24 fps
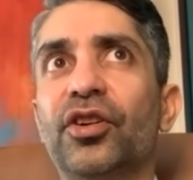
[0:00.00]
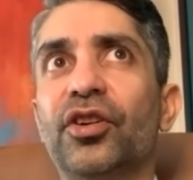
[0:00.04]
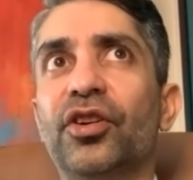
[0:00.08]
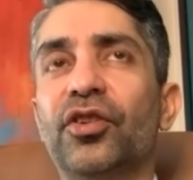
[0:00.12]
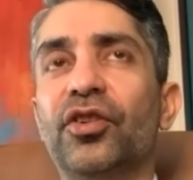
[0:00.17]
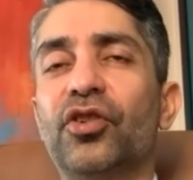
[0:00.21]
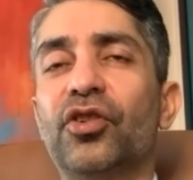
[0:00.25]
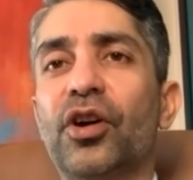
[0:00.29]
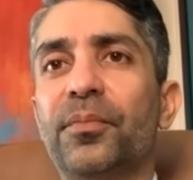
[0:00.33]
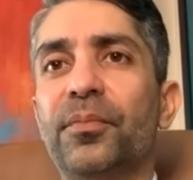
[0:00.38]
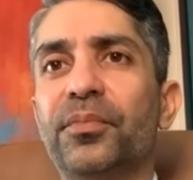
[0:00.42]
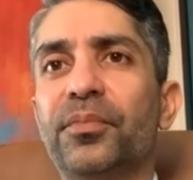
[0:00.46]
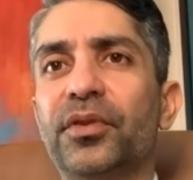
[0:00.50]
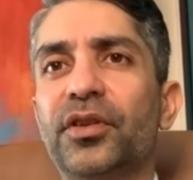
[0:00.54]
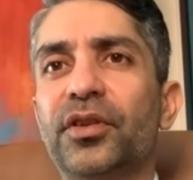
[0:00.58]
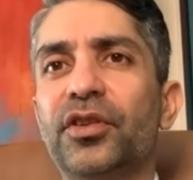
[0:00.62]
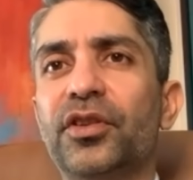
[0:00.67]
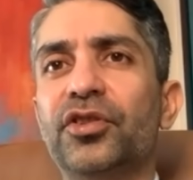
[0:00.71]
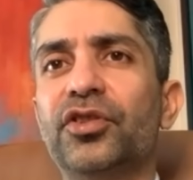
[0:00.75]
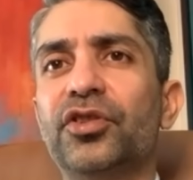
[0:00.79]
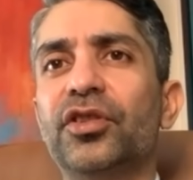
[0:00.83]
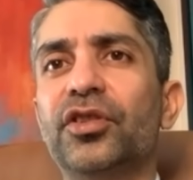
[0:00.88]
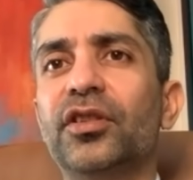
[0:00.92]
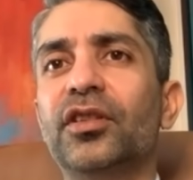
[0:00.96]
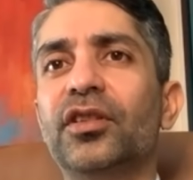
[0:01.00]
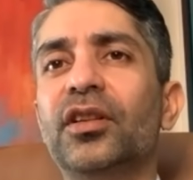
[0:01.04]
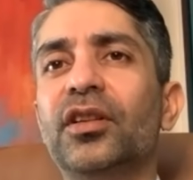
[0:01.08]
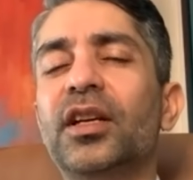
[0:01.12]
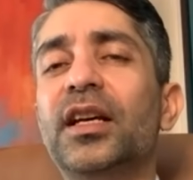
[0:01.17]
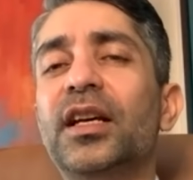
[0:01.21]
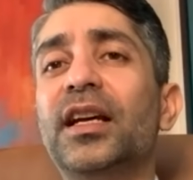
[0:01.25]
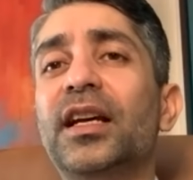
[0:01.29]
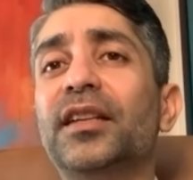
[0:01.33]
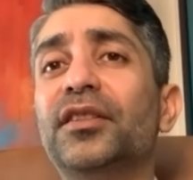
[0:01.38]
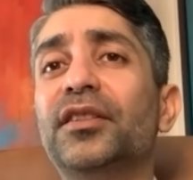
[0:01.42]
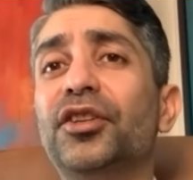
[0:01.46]
competition,
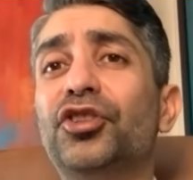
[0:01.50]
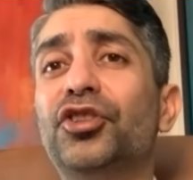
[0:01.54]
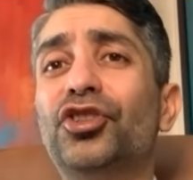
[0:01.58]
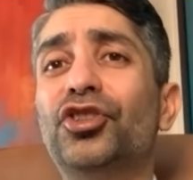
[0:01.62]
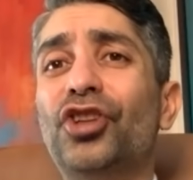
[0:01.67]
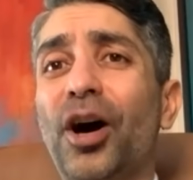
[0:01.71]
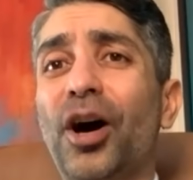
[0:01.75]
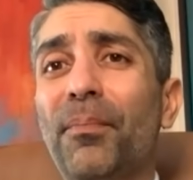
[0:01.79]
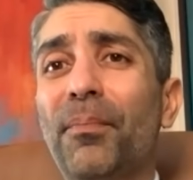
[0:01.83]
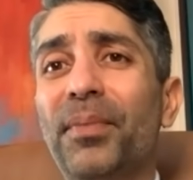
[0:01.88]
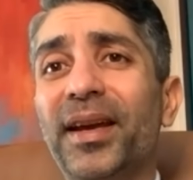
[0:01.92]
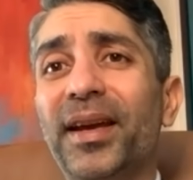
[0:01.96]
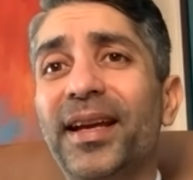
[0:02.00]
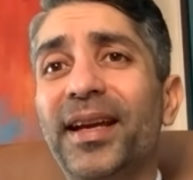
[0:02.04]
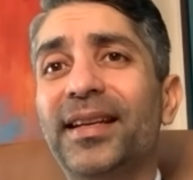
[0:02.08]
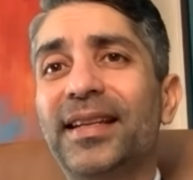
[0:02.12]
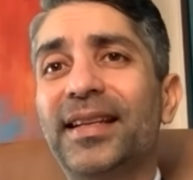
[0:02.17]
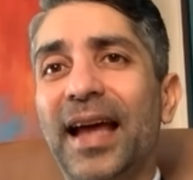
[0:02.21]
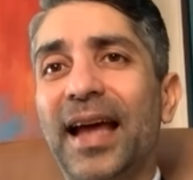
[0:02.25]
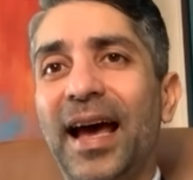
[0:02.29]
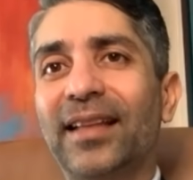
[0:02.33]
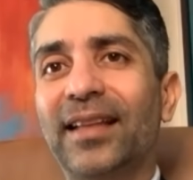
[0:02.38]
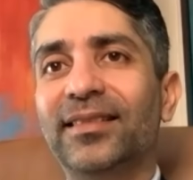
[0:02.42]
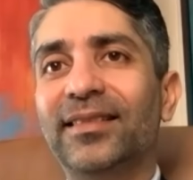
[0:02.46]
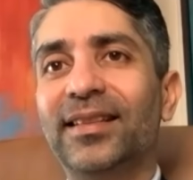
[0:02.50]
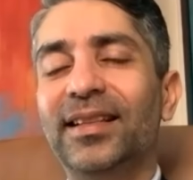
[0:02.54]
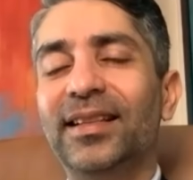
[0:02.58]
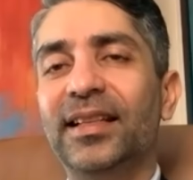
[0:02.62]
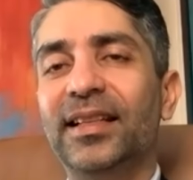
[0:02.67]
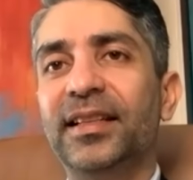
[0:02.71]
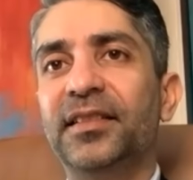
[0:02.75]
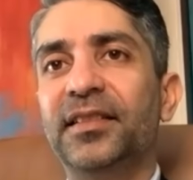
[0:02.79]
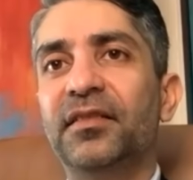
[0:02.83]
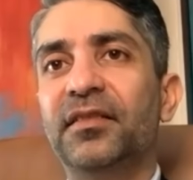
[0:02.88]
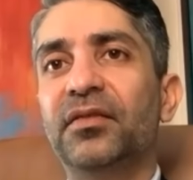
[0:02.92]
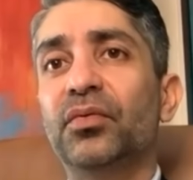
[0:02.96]
the top eight
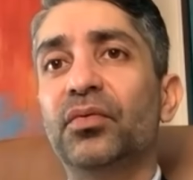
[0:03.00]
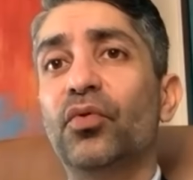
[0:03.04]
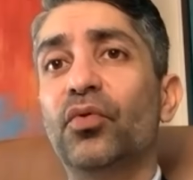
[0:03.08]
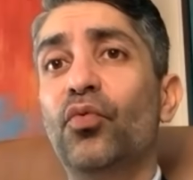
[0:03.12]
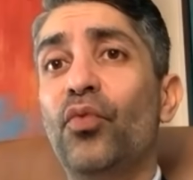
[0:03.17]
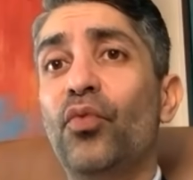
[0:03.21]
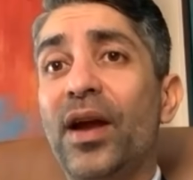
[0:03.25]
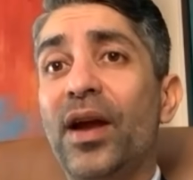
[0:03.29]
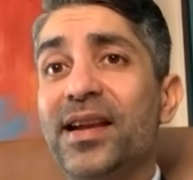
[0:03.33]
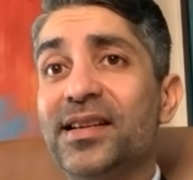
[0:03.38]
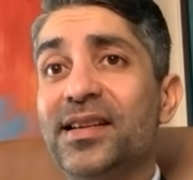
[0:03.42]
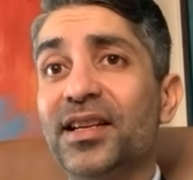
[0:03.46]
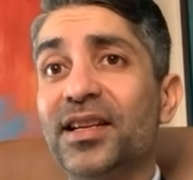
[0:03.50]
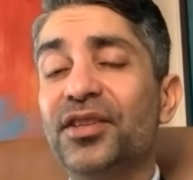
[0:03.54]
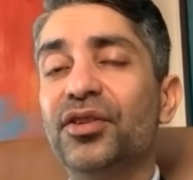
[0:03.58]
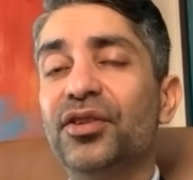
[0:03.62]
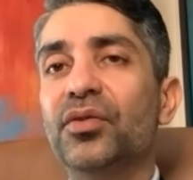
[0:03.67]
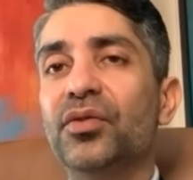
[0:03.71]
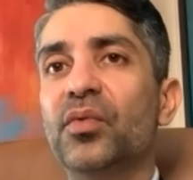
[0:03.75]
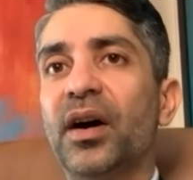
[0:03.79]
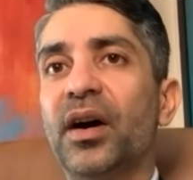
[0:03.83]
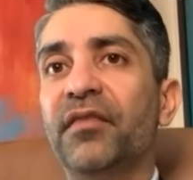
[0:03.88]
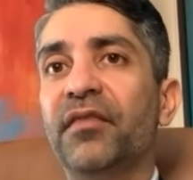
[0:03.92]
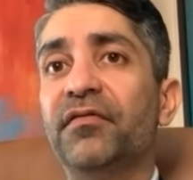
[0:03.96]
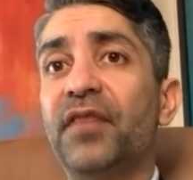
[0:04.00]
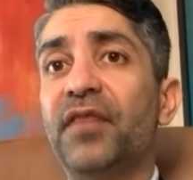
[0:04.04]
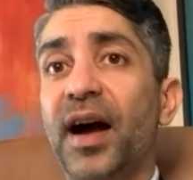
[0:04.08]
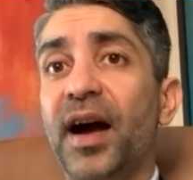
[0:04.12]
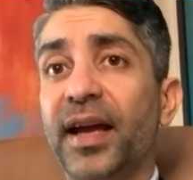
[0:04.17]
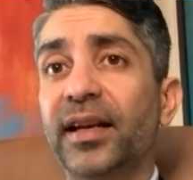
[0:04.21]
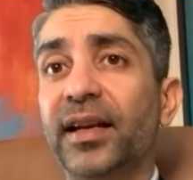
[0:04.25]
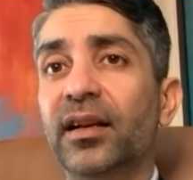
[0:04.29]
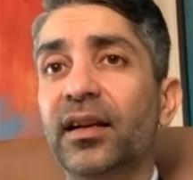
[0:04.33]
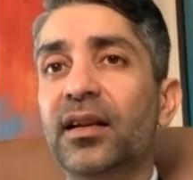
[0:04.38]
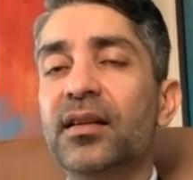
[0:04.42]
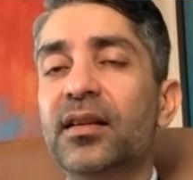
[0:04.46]
athletes went into a
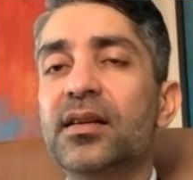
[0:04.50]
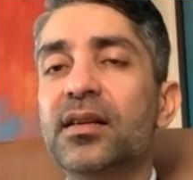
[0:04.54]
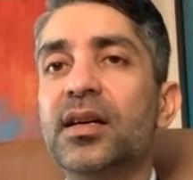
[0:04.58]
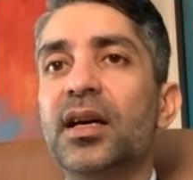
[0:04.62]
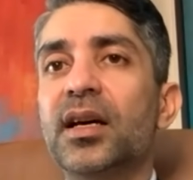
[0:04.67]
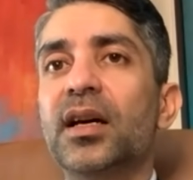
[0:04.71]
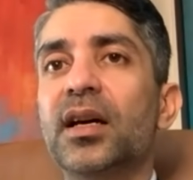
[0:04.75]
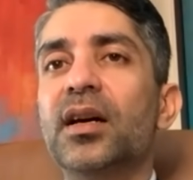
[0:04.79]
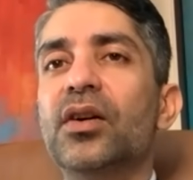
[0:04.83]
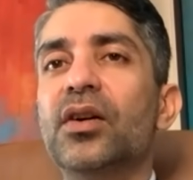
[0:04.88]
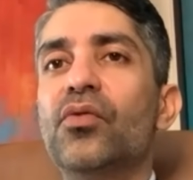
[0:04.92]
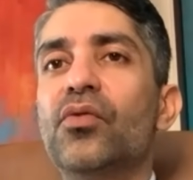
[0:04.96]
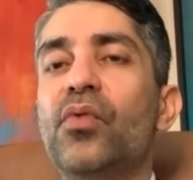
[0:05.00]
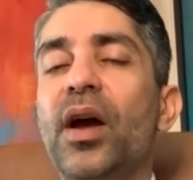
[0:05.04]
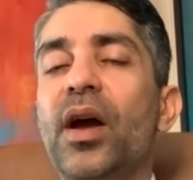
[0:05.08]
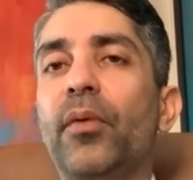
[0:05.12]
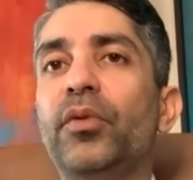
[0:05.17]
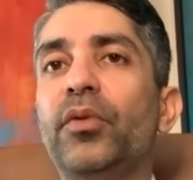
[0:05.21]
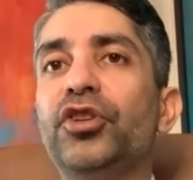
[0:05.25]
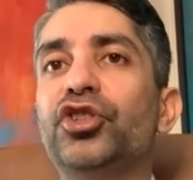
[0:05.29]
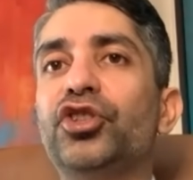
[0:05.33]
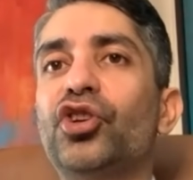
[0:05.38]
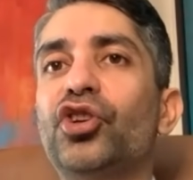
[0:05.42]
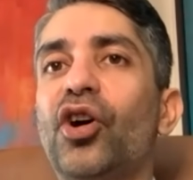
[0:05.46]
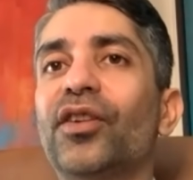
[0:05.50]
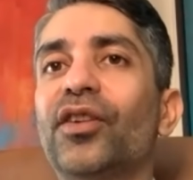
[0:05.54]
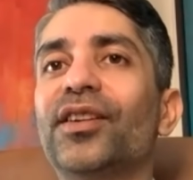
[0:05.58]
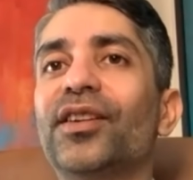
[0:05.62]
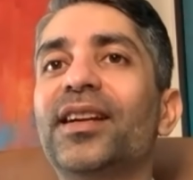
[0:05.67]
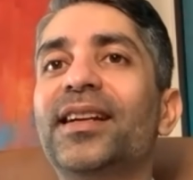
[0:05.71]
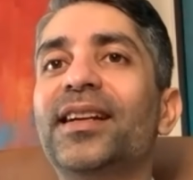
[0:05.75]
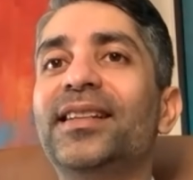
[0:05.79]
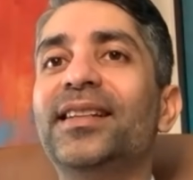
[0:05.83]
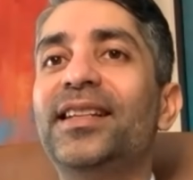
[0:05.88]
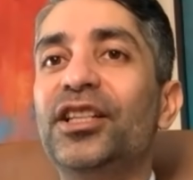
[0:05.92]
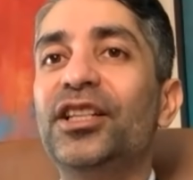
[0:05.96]
final where we shot an
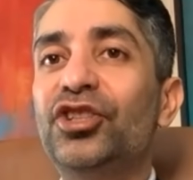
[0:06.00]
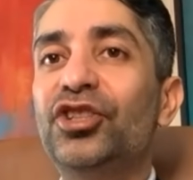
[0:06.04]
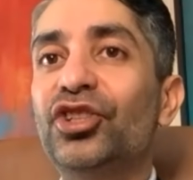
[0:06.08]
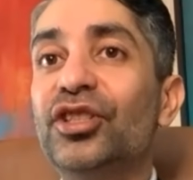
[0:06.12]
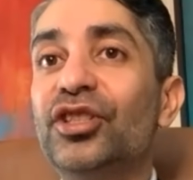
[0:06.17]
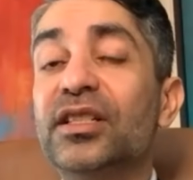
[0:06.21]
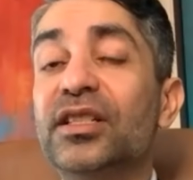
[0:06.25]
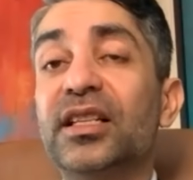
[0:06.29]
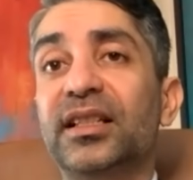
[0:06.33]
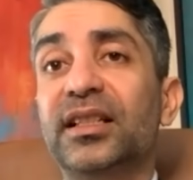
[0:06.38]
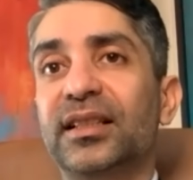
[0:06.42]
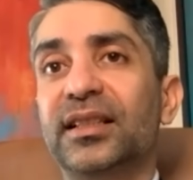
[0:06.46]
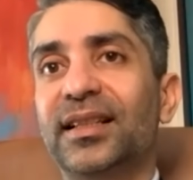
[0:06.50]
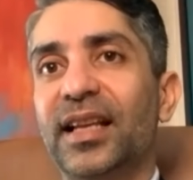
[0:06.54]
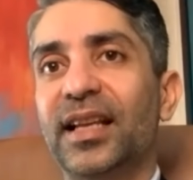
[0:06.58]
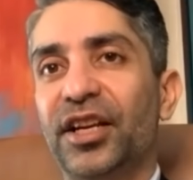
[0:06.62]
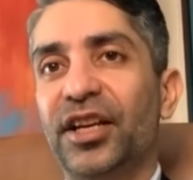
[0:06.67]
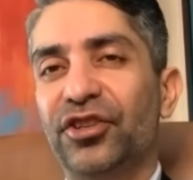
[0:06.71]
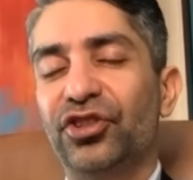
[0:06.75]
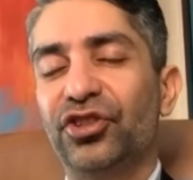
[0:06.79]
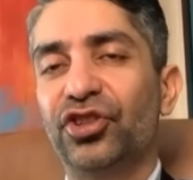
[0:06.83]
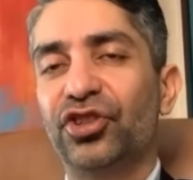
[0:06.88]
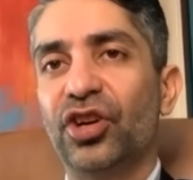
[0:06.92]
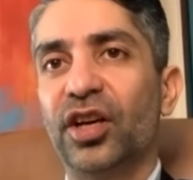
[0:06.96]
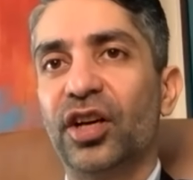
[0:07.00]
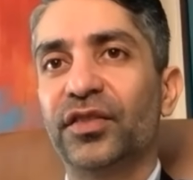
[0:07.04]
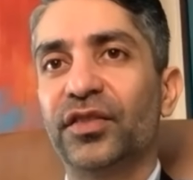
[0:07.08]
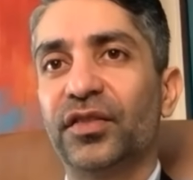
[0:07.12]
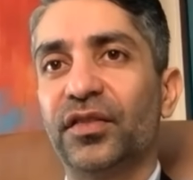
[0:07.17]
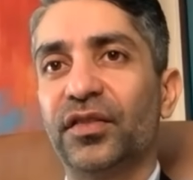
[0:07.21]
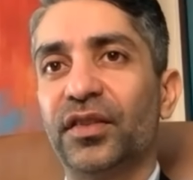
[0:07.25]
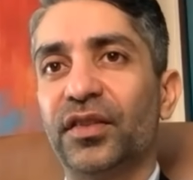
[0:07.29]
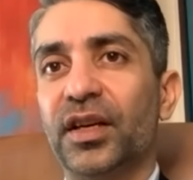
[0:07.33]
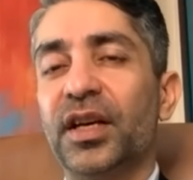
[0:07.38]
additional 10 shots,